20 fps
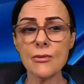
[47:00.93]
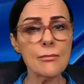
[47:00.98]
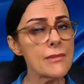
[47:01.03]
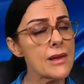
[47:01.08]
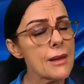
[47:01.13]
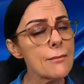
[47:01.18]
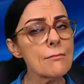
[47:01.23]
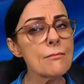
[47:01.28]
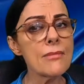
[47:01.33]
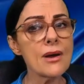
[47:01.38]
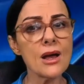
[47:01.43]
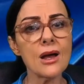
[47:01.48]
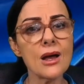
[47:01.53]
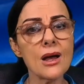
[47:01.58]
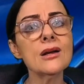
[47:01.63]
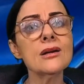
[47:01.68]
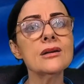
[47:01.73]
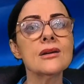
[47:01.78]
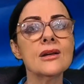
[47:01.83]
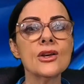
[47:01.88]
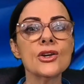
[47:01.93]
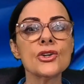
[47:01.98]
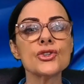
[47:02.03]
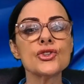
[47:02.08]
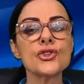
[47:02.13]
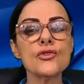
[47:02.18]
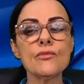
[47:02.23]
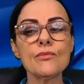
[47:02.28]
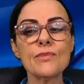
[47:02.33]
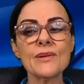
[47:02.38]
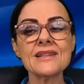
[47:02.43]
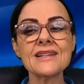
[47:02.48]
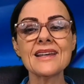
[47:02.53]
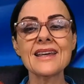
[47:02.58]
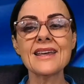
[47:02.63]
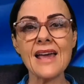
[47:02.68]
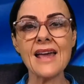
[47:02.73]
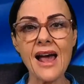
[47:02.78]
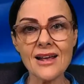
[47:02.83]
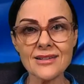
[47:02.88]
remember, you've been
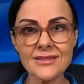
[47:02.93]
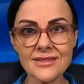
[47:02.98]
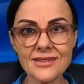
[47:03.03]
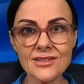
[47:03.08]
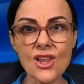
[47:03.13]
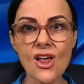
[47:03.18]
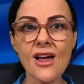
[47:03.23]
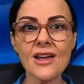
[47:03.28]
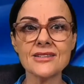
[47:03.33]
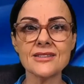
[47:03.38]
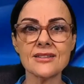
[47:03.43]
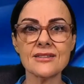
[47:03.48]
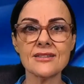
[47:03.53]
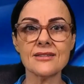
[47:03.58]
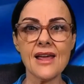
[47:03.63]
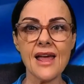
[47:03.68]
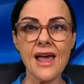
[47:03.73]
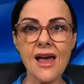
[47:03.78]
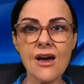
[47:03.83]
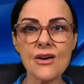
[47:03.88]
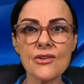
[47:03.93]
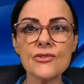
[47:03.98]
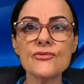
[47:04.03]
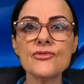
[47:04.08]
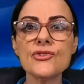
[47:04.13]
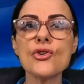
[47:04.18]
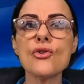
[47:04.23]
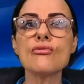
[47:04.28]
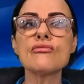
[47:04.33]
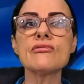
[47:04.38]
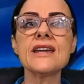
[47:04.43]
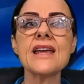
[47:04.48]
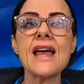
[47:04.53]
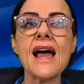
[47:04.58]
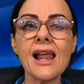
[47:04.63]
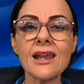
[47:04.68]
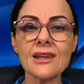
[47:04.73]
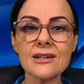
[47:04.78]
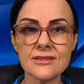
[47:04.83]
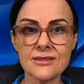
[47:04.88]
gaslighted out of your
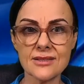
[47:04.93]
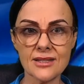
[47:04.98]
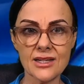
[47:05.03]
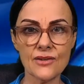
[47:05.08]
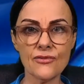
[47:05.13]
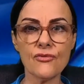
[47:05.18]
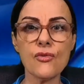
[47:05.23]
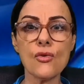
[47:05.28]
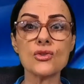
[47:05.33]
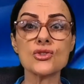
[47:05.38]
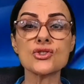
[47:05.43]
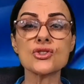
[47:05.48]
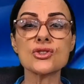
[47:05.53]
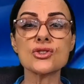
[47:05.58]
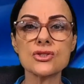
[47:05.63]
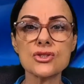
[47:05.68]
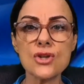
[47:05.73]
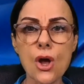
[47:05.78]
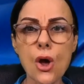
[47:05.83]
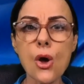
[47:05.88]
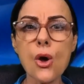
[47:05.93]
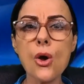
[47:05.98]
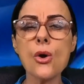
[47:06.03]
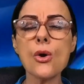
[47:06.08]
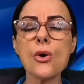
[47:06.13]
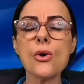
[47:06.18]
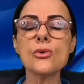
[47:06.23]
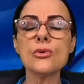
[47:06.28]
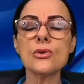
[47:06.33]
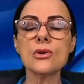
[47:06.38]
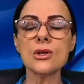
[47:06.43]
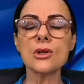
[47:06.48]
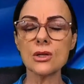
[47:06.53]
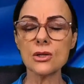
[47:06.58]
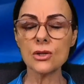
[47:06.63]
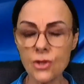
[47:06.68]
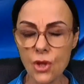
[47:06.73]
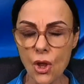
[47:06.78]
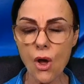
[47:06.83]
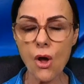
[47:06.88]
reality for so
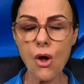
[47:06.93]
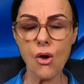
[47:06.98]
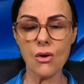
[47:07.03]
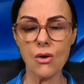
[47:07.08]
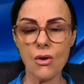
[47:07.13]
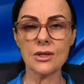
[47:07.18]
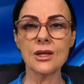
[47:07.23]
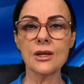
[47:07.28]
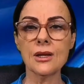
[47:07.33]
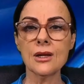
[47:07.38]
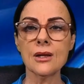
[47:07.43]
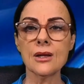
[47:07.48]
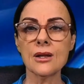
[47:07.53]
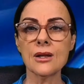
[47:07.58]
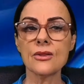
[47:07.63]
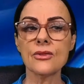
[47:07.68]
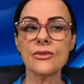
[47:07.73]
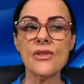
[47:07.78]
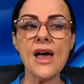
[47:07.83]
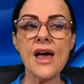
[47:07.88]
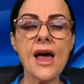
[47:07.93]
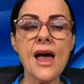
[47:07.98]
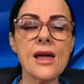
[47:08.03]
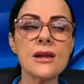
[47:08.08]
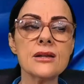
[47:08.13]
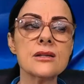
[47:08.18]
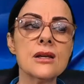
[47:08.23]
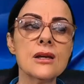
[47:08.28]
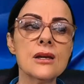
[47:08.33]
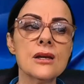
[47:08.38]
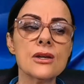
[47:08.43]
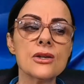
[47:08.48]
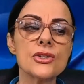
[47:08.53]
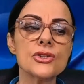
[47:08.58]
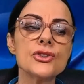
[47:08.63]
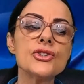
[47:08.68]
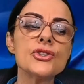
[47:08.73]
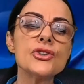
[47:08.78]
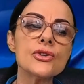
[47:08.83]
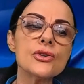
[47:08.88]
long that
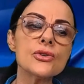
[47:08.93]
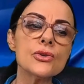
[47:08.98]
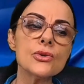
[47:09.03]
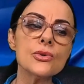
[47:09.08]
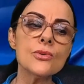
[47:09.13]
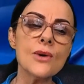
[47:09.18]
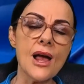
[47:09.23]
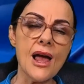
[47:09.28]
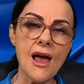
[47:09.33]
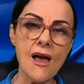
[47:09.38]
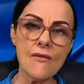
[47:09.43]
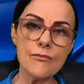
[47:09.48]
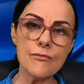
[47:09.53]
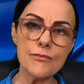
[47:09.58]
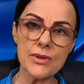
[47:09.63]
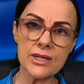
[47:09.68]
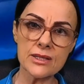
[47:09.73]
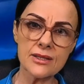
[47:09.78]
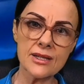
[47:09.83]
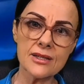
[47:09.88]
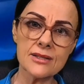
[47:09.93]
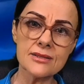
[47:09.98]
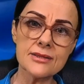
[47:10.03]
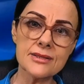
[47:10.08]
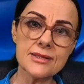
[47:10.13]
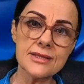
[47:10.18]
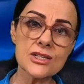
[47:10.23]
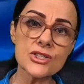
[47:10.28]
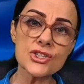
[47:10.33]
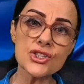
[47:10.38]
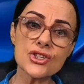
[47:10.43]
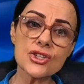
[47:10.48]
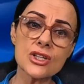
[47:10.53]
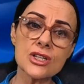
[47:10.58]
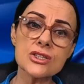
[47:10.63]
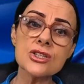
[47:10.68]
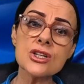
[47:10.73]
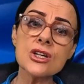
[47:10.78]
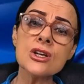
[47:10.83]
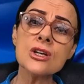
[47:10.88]
you have been
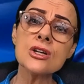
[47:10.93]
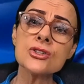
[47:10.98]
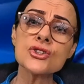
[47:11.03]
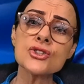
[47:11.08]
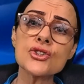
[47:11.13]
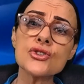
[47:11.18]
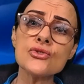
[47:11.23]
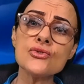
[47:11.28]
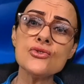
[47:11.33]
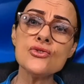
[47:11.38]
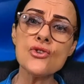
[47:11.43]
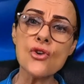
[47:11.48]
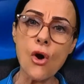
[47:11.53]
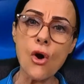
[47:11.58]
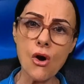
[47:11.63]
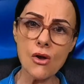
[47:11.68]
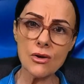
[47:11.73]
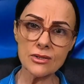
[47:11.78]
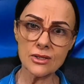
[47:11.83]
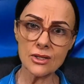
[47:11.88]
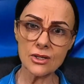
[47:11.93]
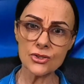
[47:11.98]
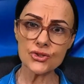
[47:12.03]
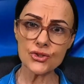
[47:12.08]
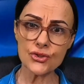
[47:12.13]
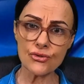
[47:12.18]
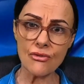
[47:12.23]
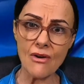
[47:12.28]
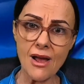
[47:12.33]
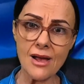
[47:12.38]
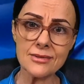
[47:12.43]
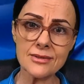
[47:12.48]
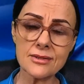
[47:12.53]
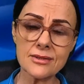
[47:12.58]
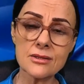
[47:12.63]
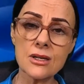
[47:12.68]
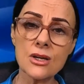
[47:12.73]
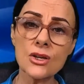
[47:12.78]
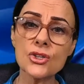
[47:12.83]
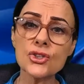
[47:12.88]
conditioned to not
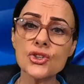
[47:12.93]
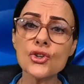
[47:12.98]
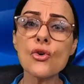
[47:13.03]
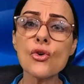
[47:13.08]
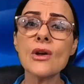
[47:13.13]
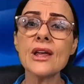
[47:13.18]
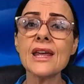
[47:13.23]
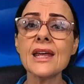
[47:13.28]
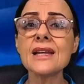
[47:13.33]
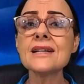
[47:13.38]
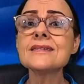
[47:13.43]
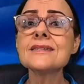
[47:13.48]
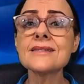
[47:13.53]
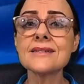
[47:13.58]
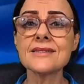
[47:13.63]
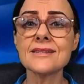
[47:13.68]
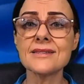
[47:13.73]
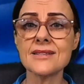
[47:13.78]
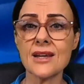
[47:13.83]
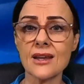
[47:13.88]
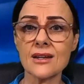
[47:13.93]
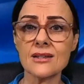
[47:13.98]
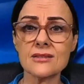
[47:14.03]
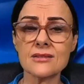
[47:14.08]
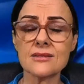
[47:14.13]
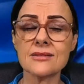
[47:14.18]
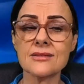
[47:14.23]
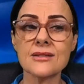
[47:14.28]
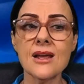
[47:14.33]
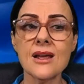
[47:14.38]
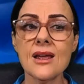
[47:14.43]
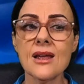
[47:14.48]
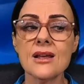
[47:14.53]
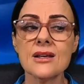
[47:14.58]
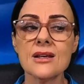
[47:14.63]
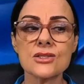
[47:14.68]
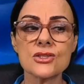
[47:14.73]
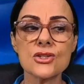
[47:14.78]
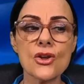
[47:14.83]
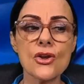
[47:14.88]
trust your instincts.
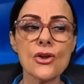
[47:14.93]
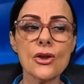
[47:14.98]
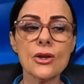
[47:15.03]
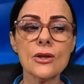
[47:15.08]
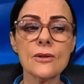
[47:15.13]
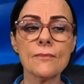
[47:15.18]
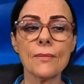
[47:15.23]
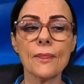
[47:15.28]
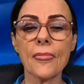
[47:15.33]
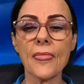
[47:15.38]
So